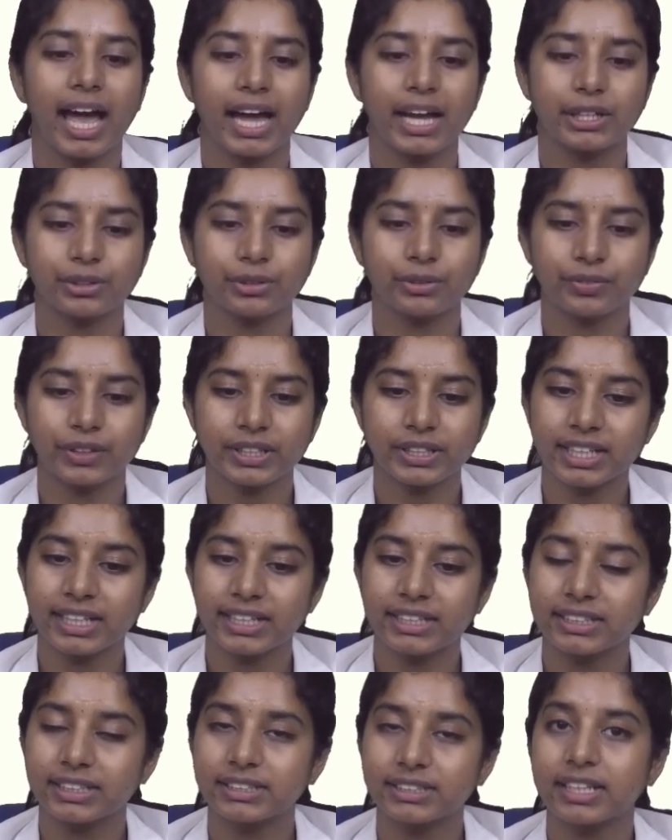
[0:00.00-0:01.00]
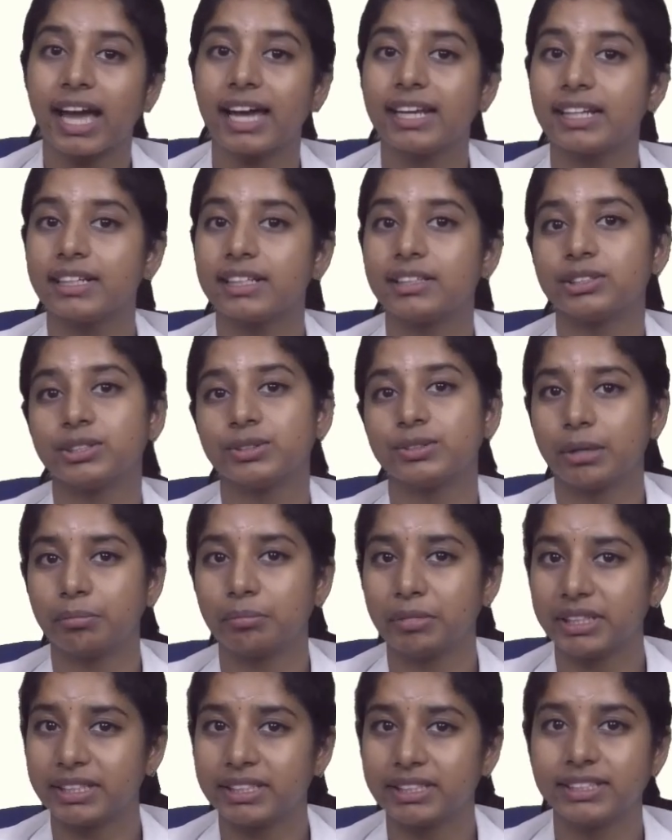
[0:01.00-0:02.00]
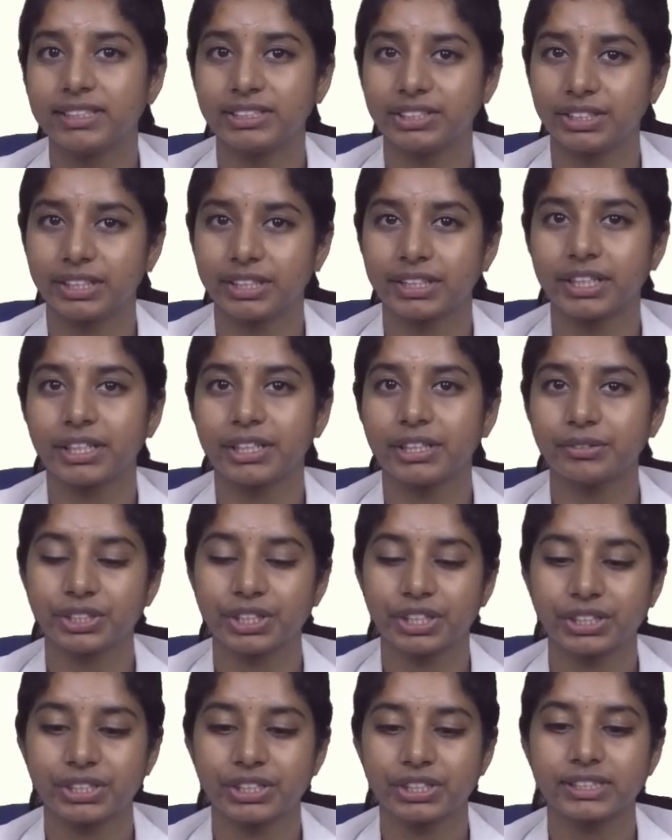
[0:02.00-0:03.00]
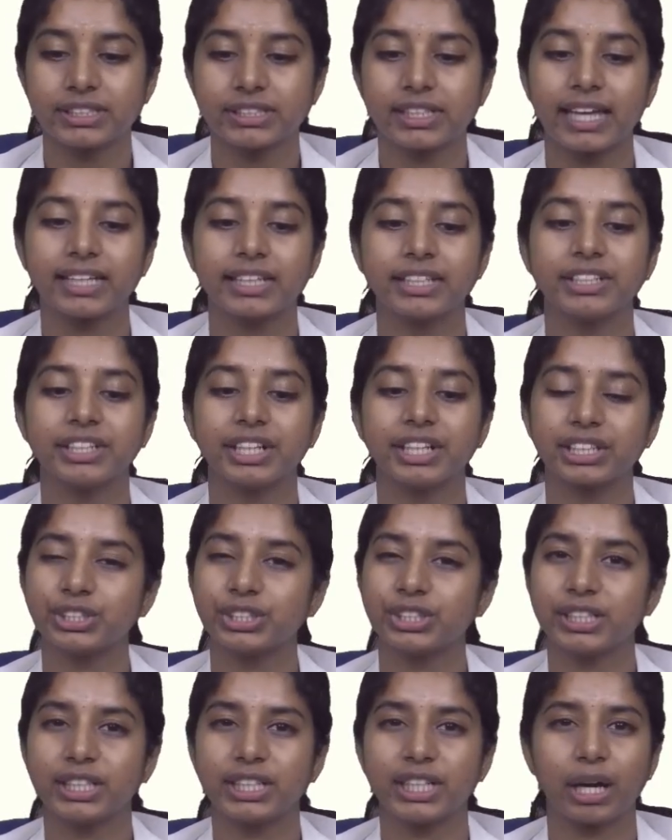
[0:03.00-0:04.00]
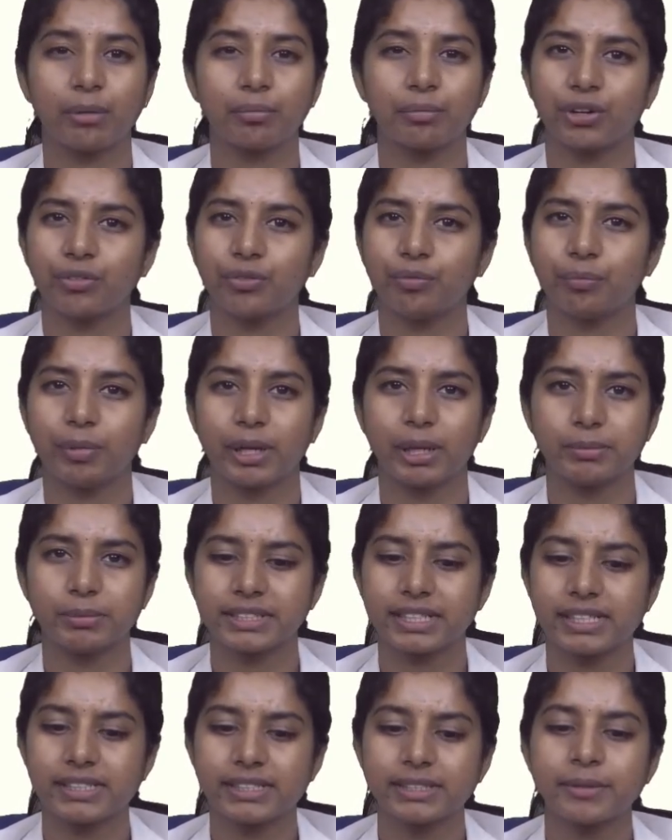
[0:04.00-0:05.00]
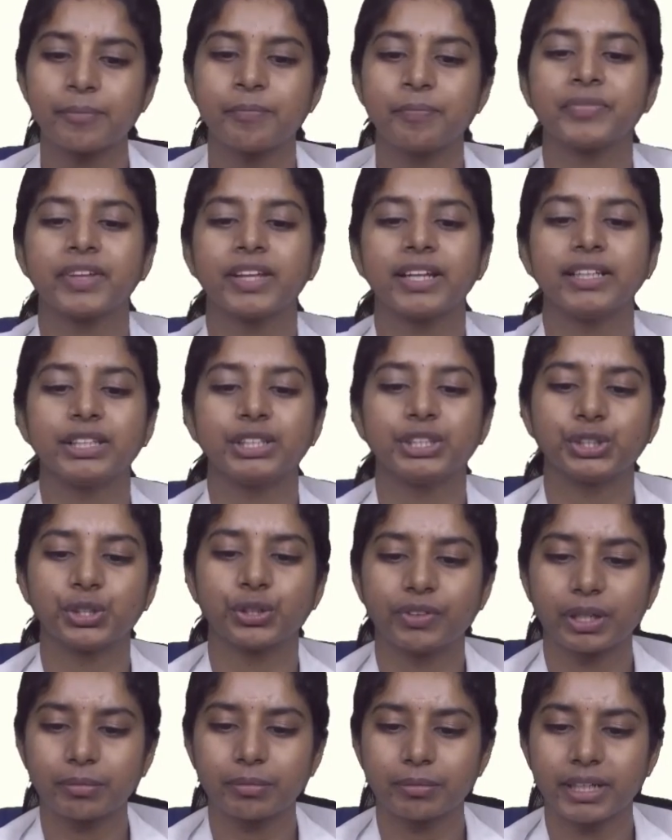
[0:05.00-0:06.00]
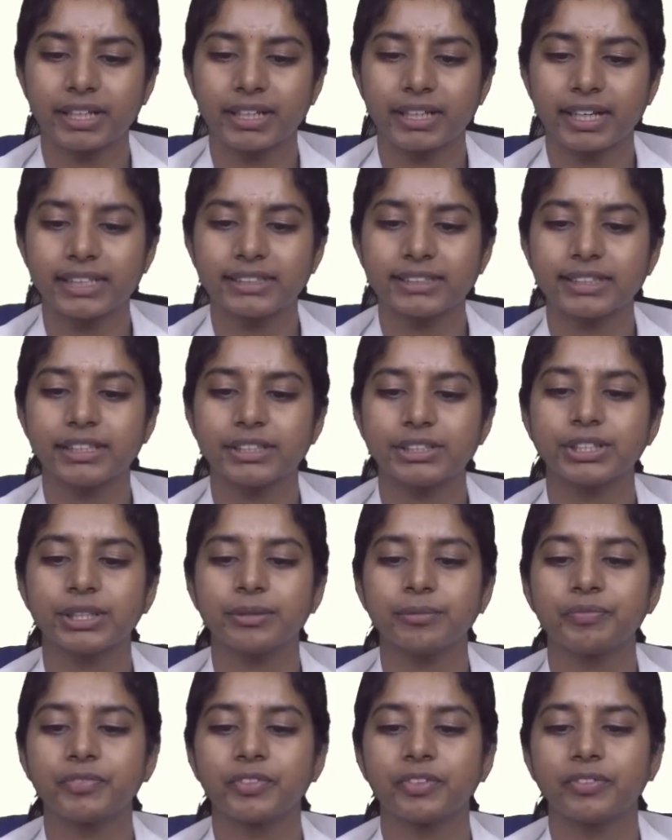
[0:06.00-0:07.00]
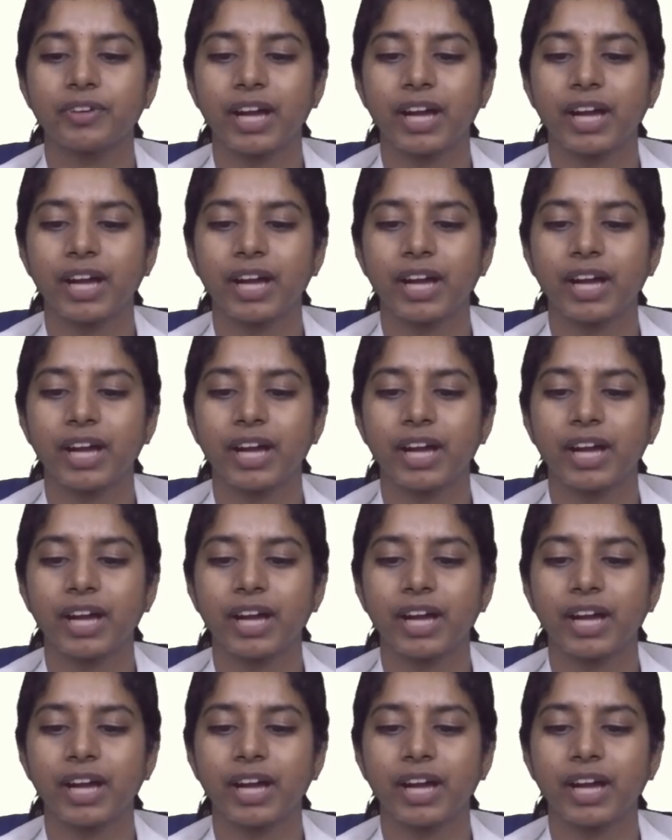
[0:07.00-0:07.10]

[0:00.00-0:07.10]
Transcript: atrophic changes and also some other degenerative changes like reduction in the number of pulp cells, dystrophic mineralization,